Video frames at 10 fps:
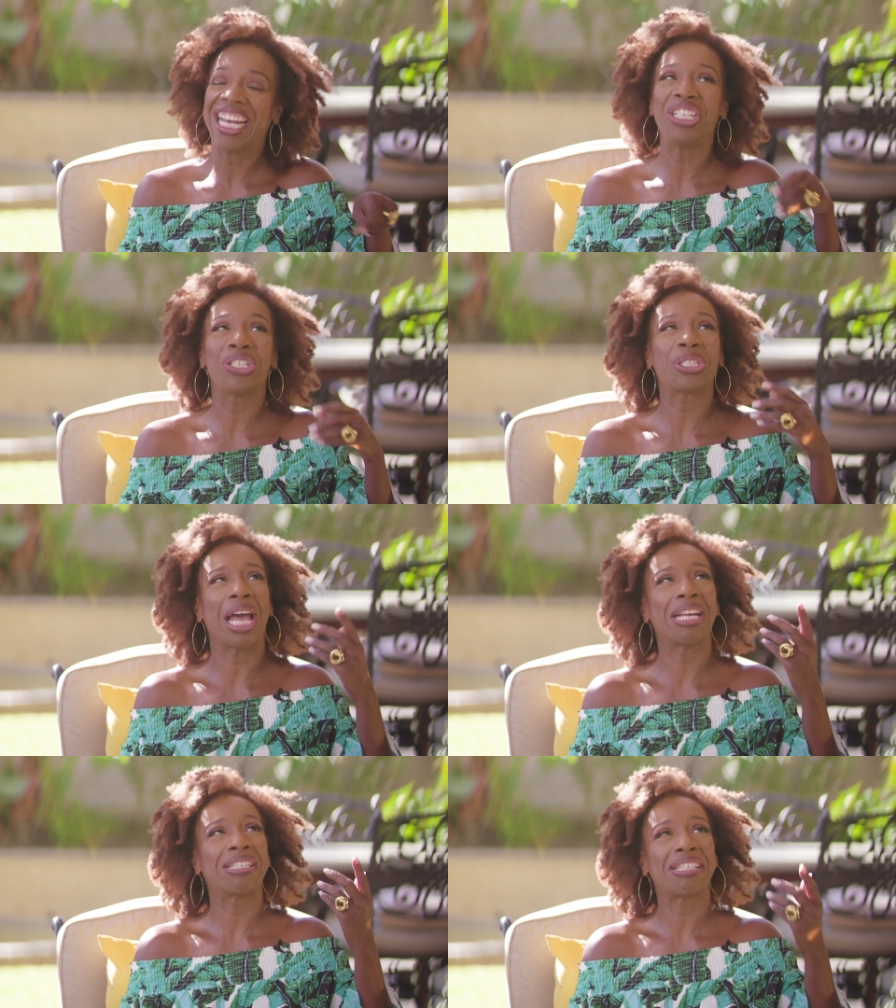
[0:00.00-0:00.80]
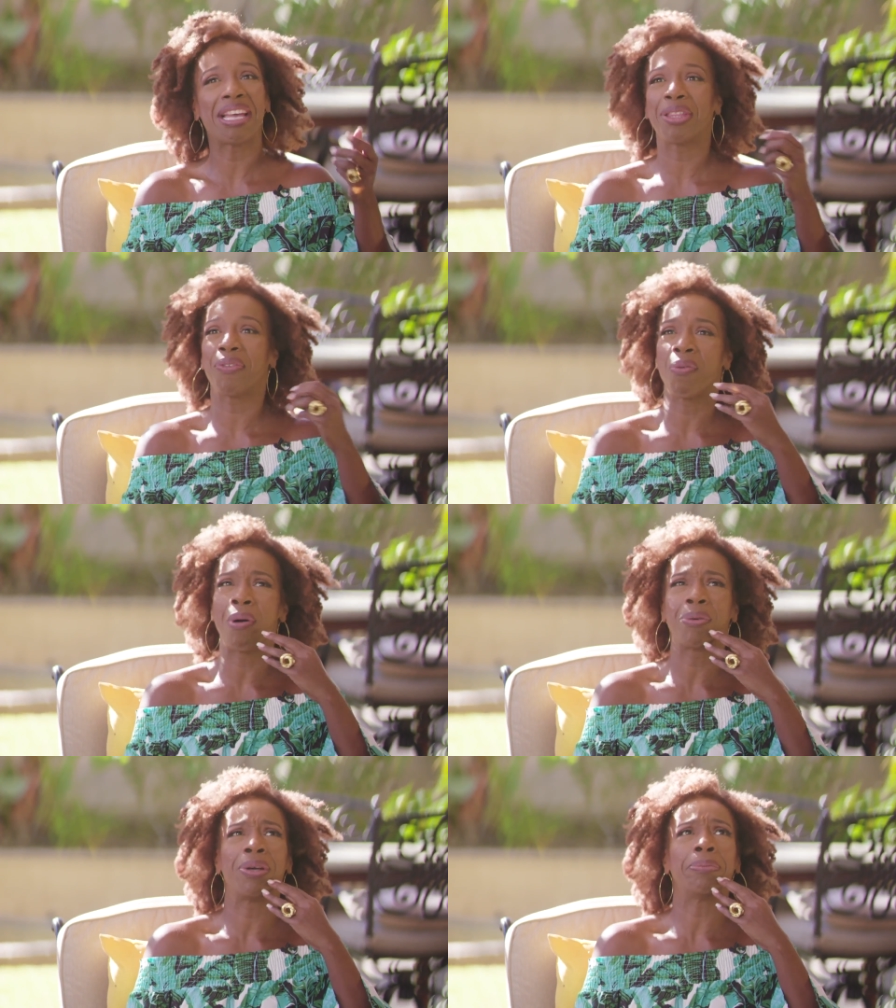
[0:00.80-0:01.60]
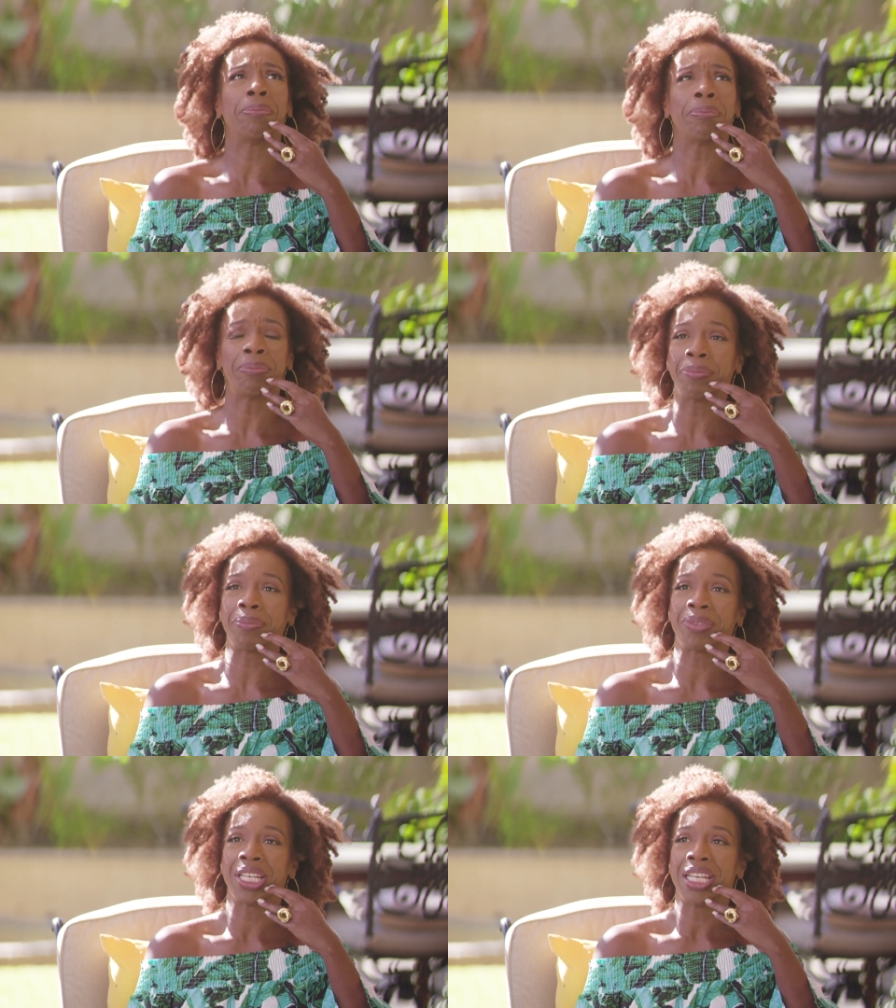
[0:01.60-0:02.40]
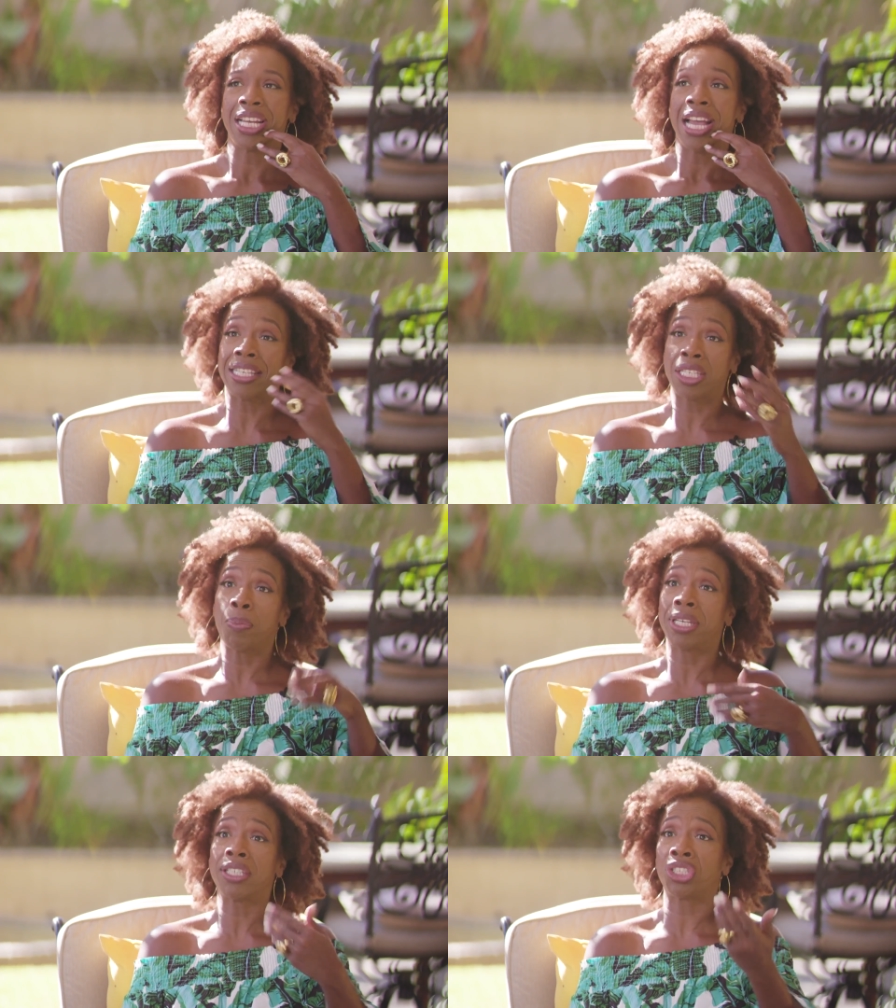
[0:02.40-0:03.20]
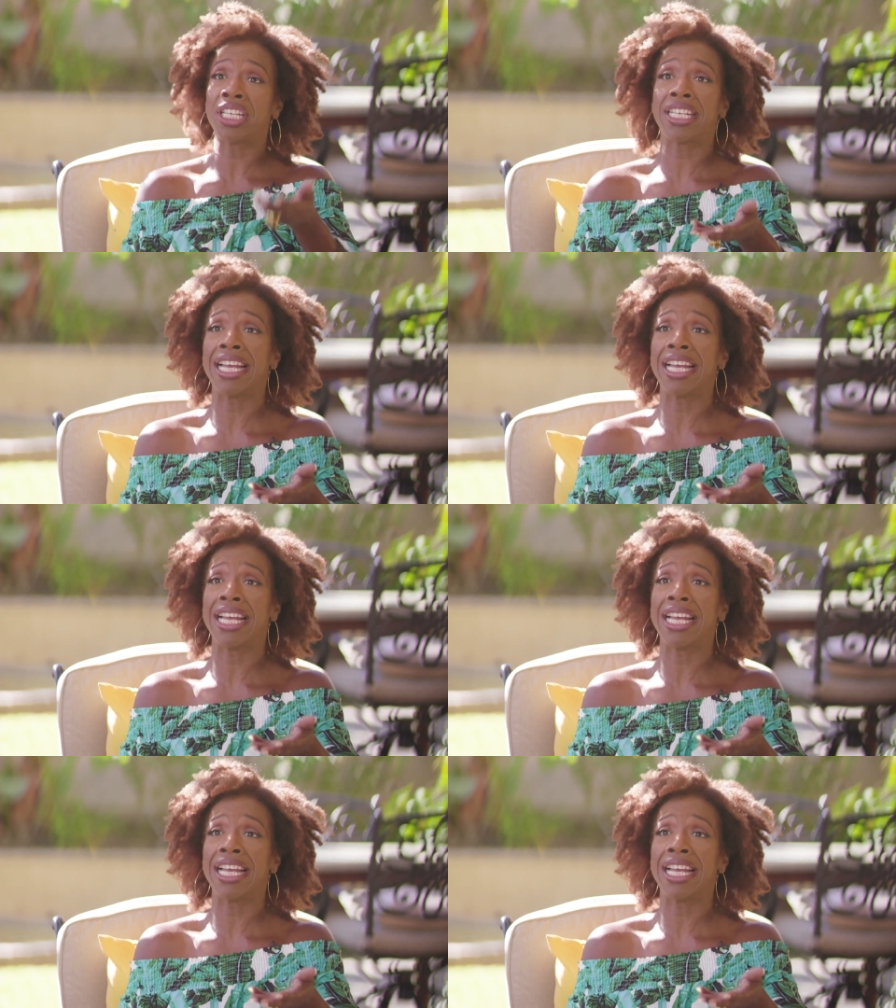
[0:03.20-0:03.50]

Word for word: And he just kind of sat there for a moment and went, hmm. I said, because she